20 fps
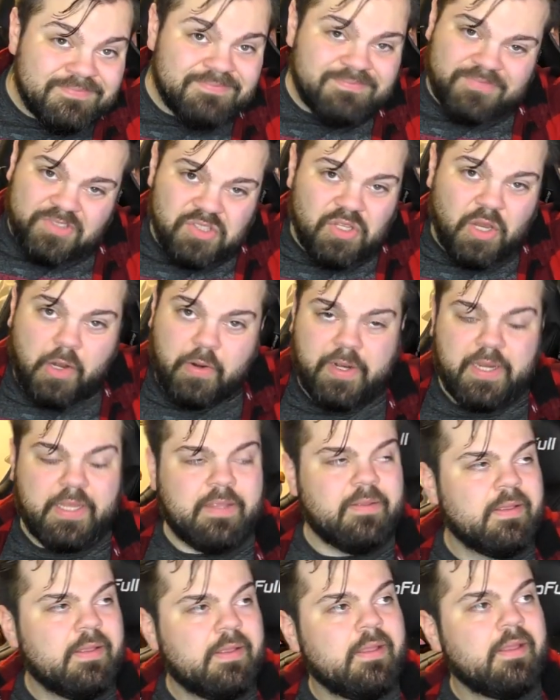Sorry.
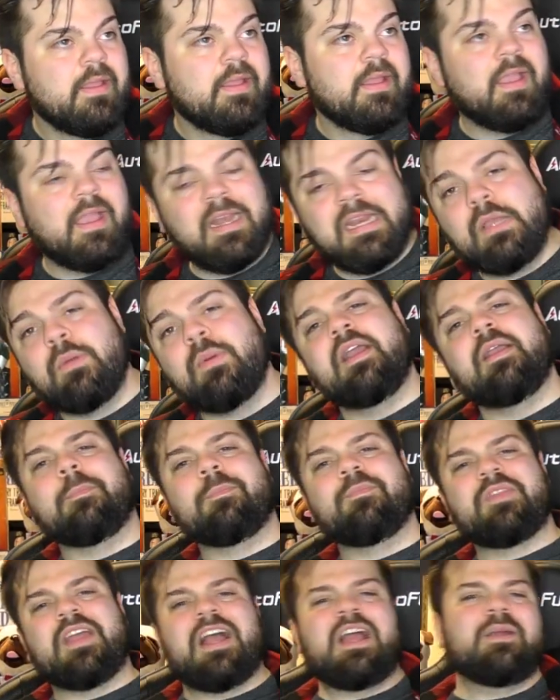Anyway,
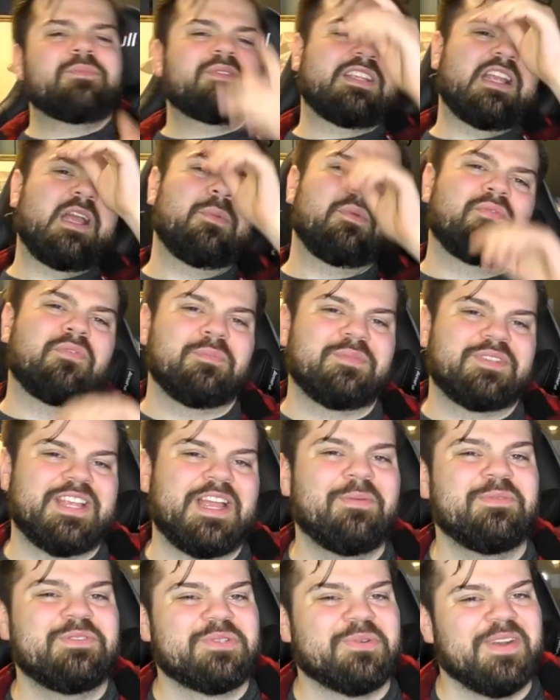I'm Simon from
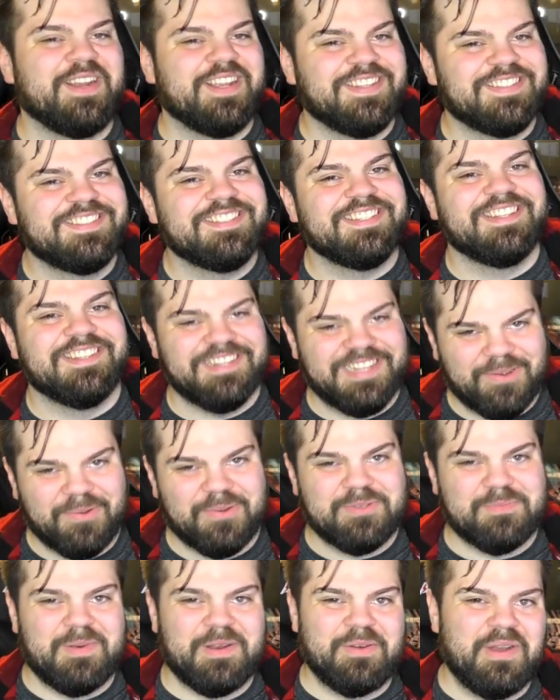Simon's Rants, and that was
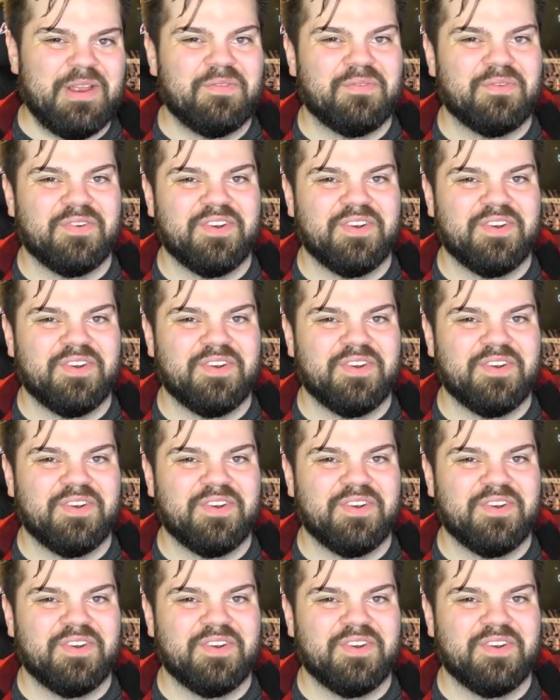my rant for